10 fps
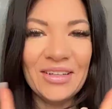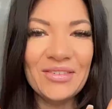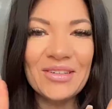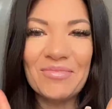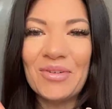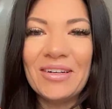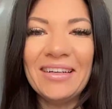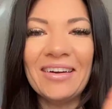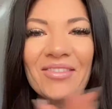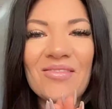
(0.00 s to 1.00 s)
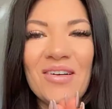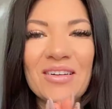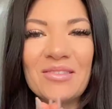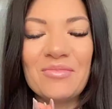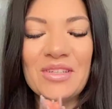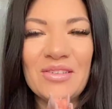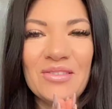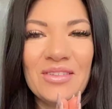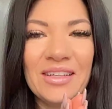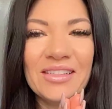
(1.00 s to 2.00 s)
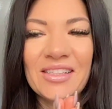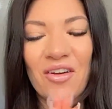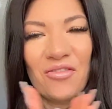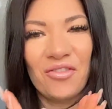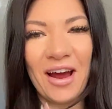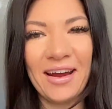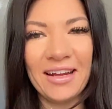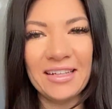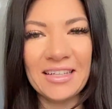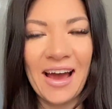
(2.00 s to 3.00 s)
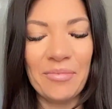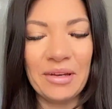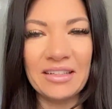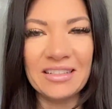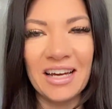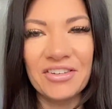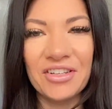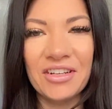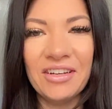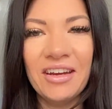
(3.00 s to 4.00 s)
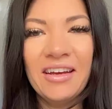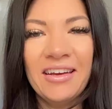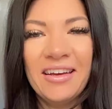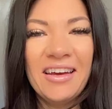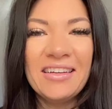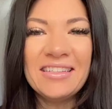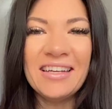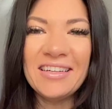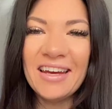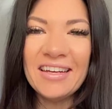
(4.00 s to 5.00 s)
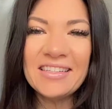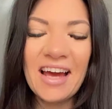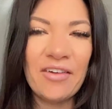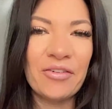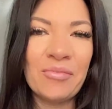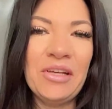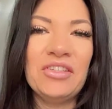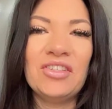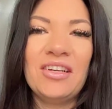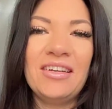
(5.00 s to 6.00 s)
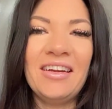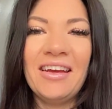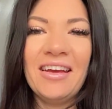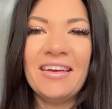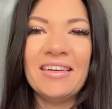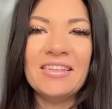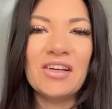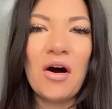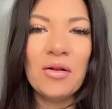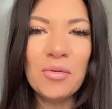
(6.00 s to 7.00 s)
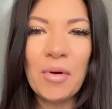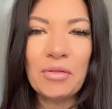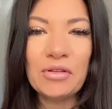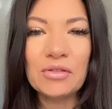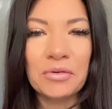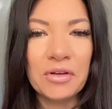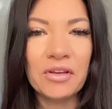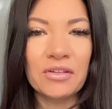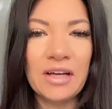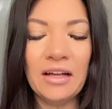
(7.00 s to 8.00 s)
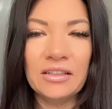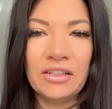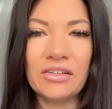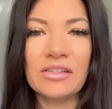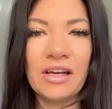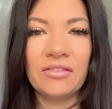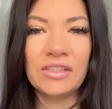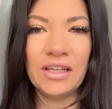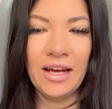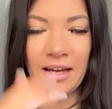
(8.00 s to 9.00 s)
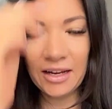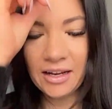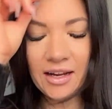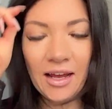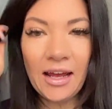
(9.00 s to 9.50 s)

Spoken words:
Hello, good morning. Welcome to this Friday tapping session. Today's affirmation is all about the story that you're telling yourself today.